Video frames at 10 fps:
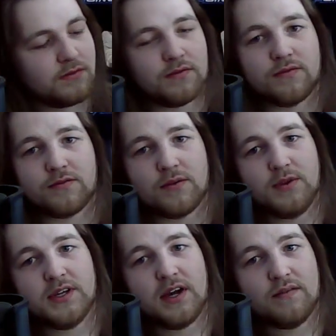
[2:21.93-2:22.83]
from the
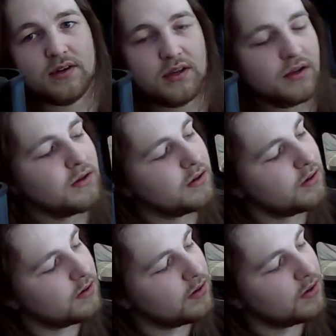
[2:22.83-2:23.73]
cavity
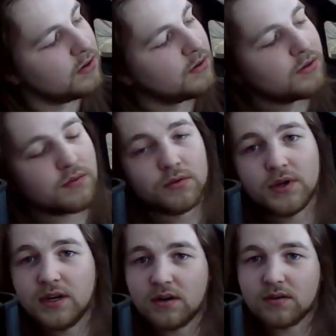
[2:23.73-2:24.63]
through
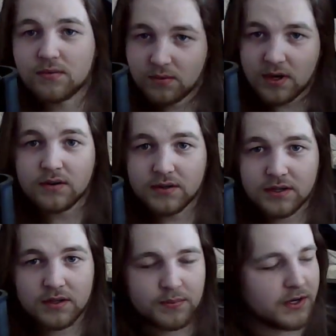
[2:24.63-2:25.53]
here, through underneath the
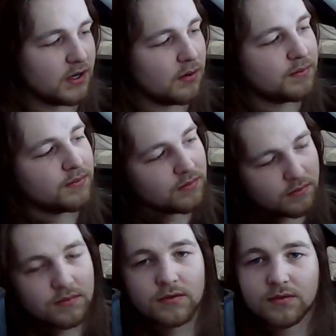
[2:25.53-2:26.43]
pickup,
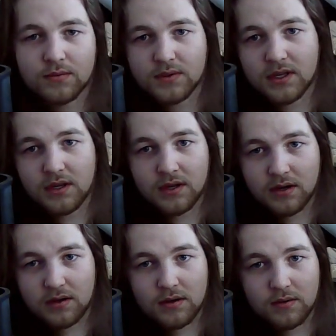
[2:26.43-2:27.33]
through the
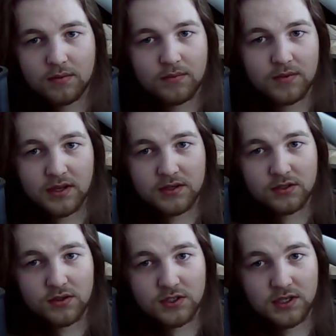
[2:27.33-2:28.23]
this, you
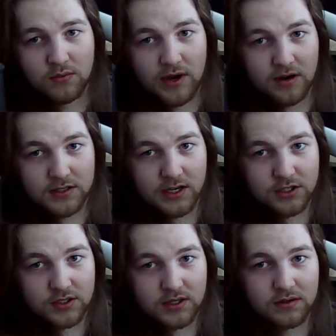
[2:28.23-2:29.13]
can see the wires
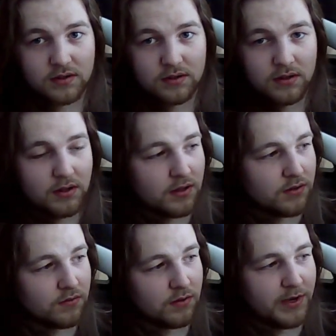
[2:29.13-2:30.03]
actually
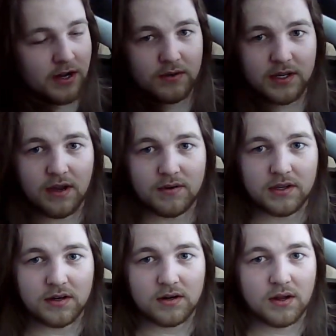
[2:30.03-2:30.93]
through the battery cavity
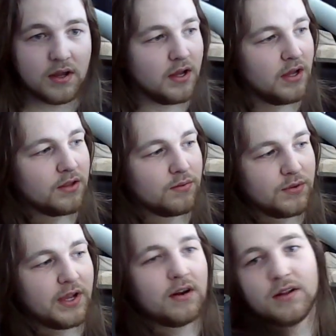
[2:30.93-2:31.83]
here, through
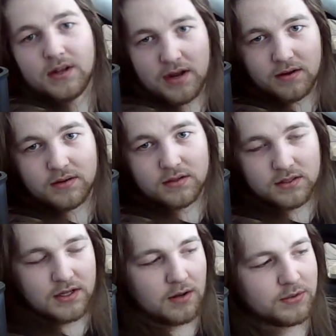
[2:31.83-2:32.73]
there, and then out to the
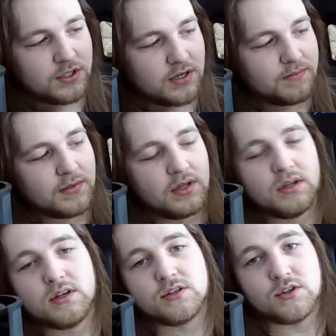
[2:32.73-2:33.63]
output jack.
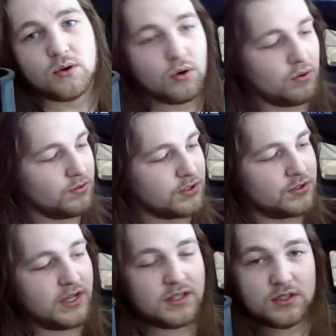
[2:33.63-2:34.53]
So the holes
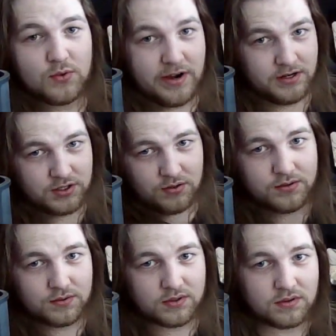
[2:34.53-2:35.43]
that these wires go
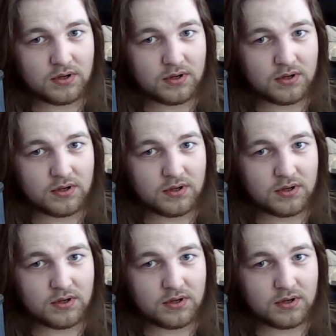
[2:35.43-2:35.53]
through